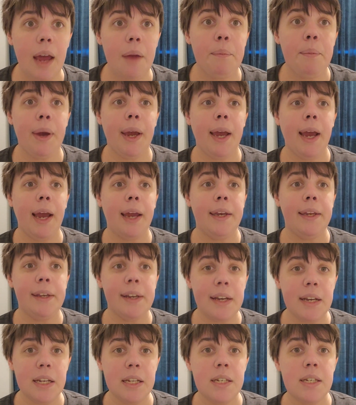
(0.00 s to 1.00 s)
and my
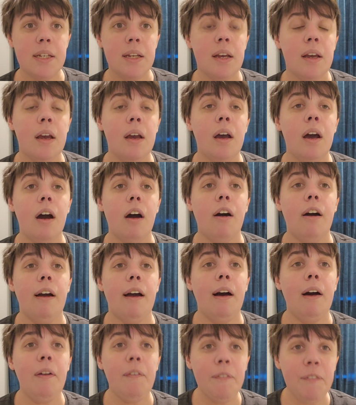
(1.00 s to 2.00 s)
ideas are
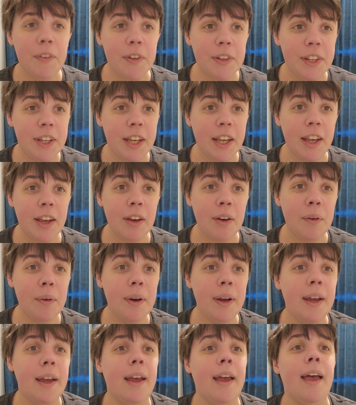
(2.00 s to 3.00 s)
helpful to you,